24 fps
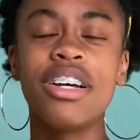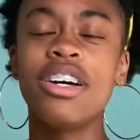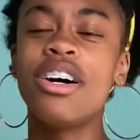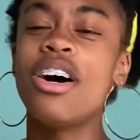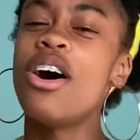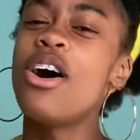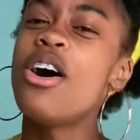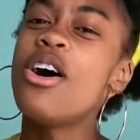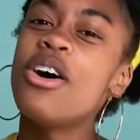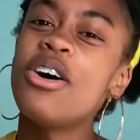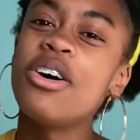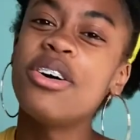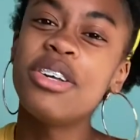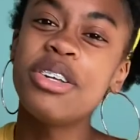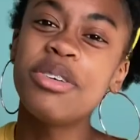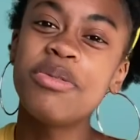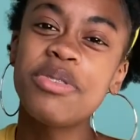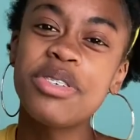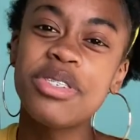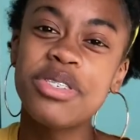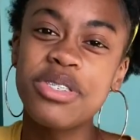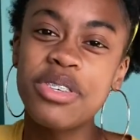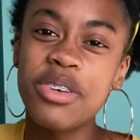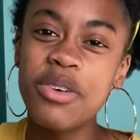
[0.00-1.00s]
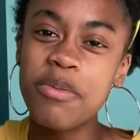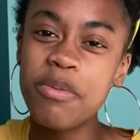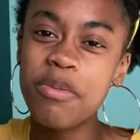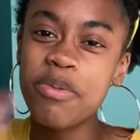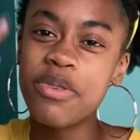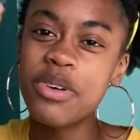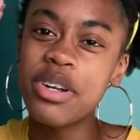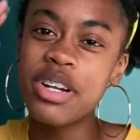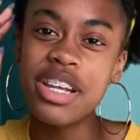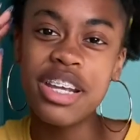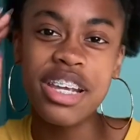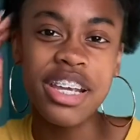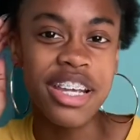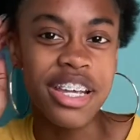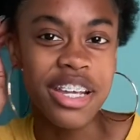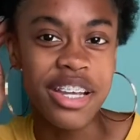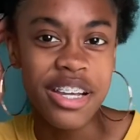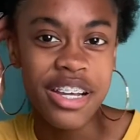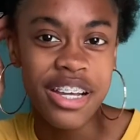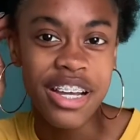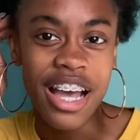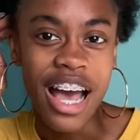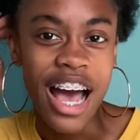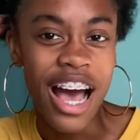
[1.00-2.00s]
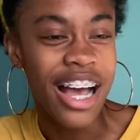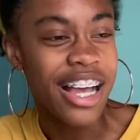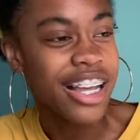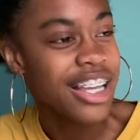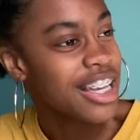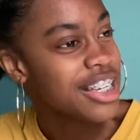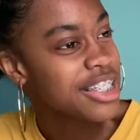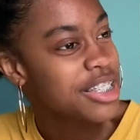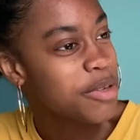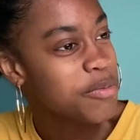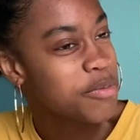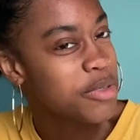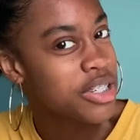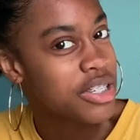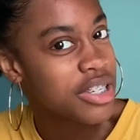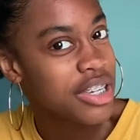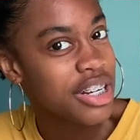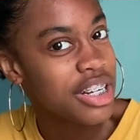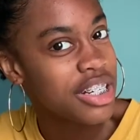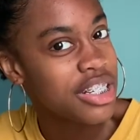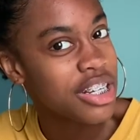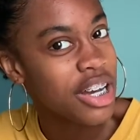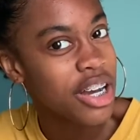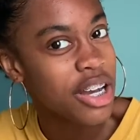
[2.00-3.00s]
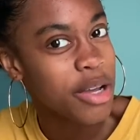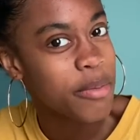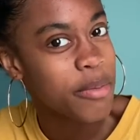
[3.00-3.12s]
Oh, it was so pretty. I guess I'm just gonna talk